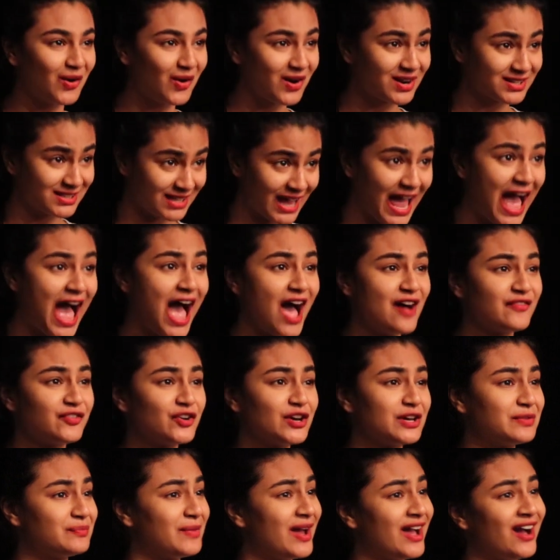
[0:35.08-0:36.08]
long to have
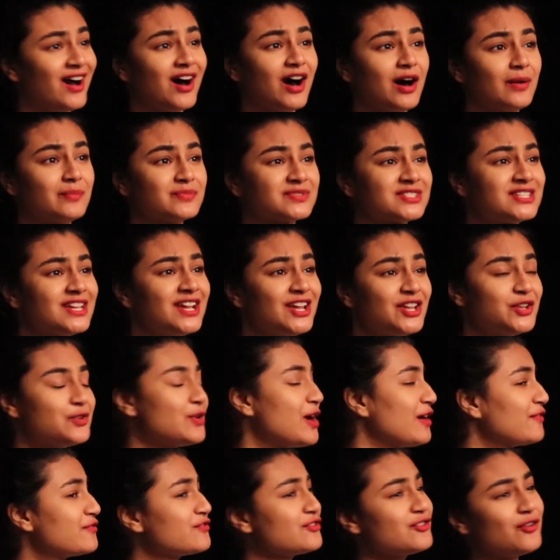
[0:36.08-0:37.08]
her in my arms.
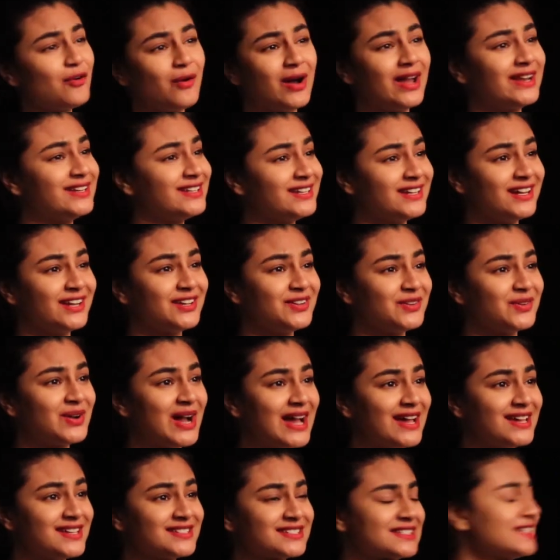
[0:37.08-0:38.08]
You have no idea, you
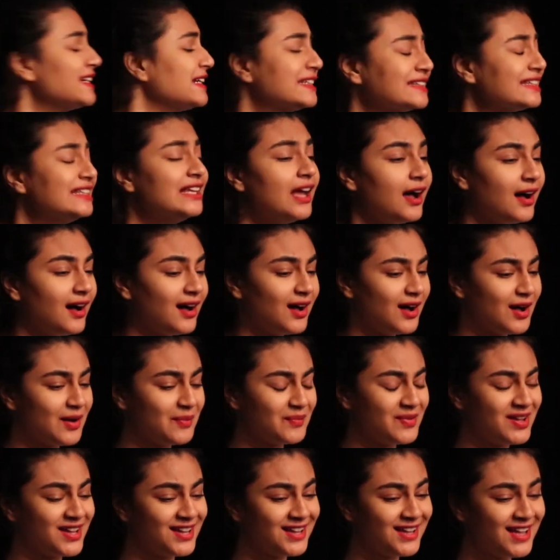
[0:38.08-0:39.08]
guys.
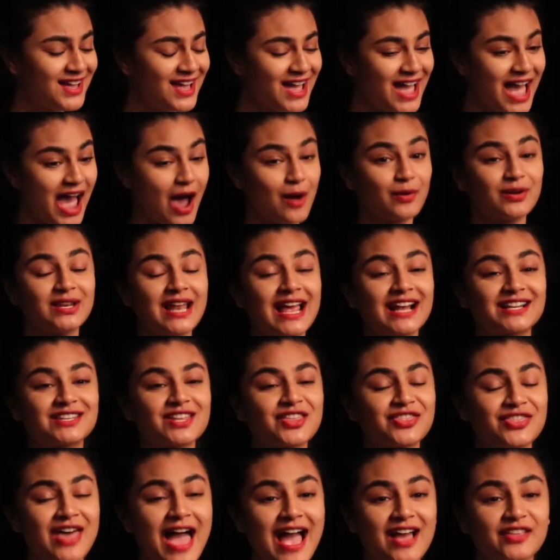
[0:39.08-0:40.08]
I would like
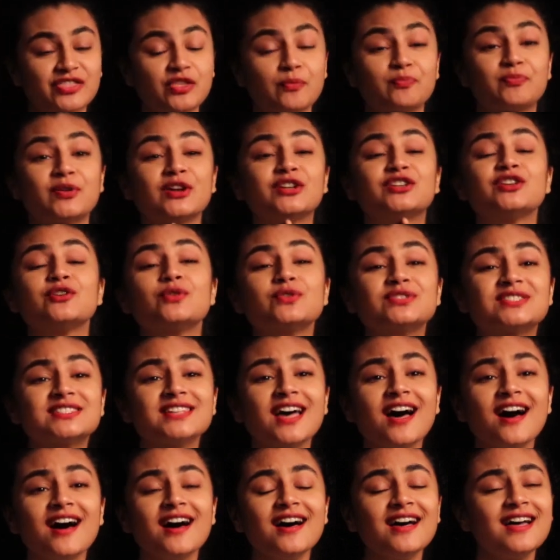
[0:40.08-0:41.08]
to thank the
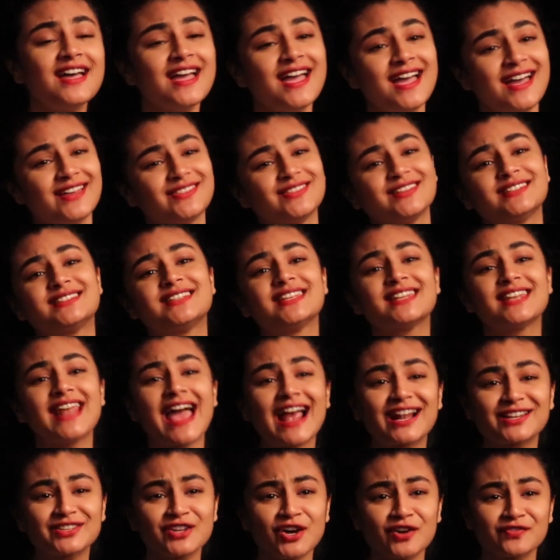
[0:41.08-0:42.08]
producer and the
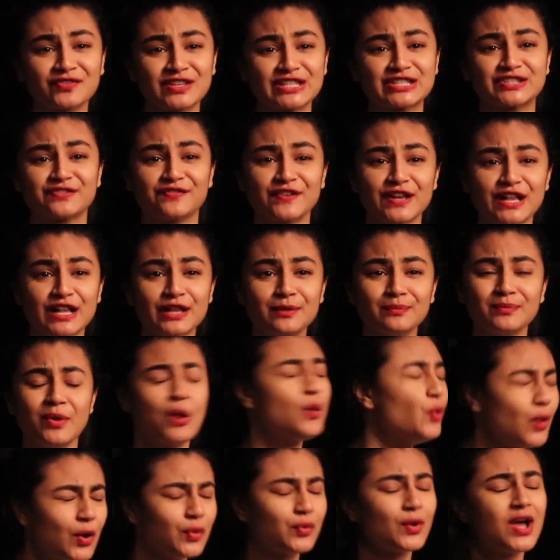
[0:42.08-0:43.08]
director of this film.
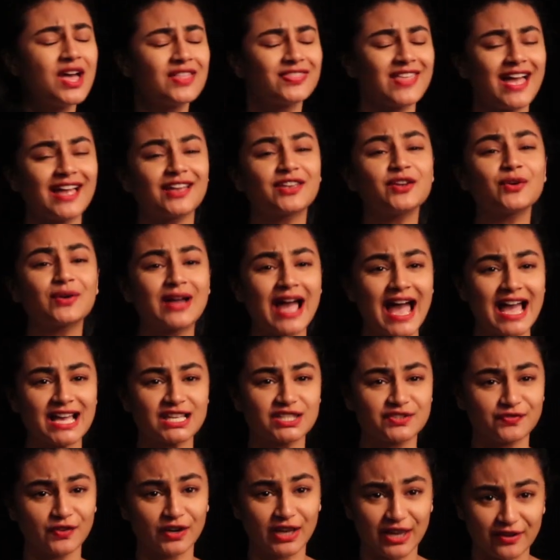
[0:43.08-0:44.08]
Thank you
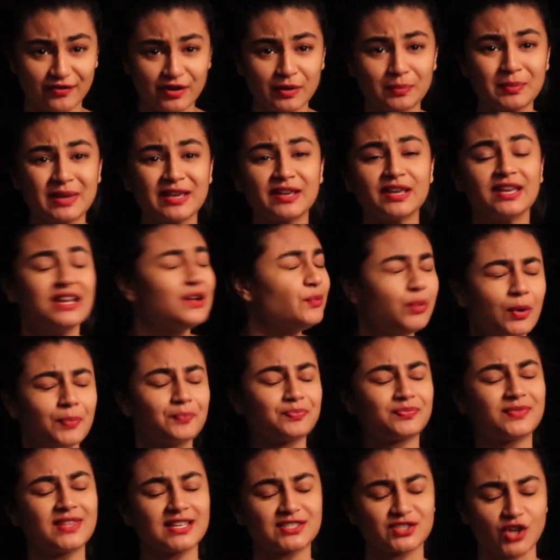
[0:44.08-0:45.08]
guys for giving me
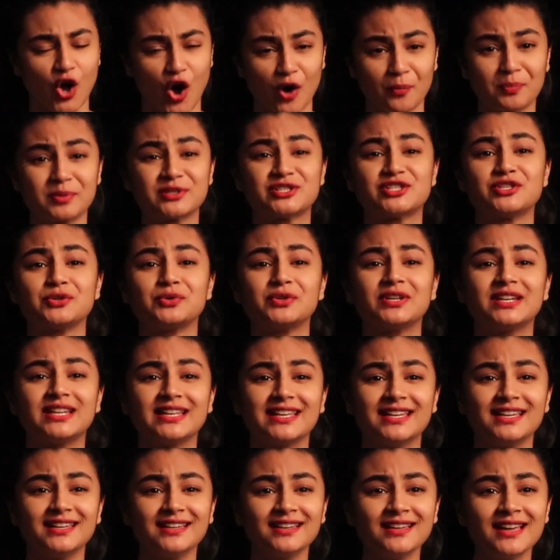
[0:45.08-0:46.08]
this
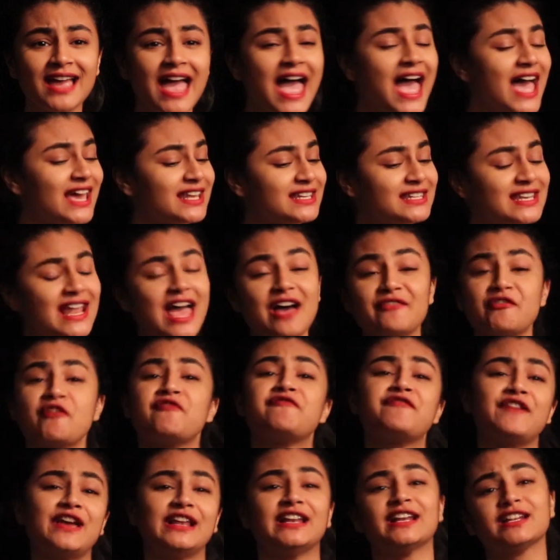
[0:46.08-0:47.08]
opportunity and never
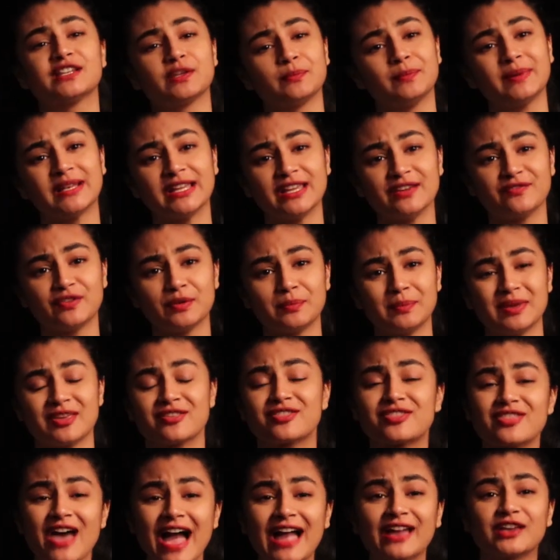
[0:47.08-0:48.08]
failing to believe in
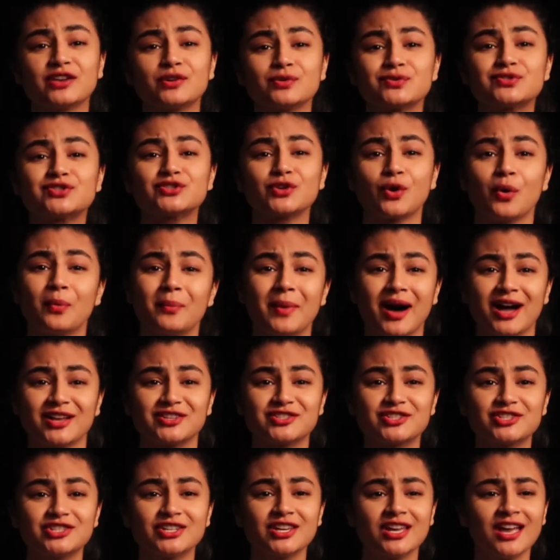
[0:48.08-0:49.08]
me. Thank you so
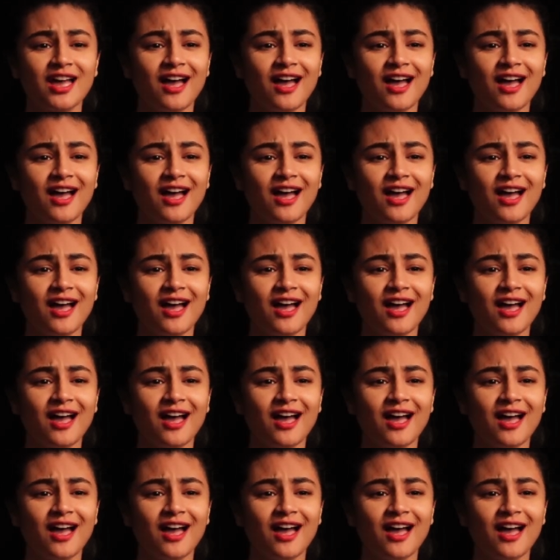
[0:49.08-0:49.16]
much.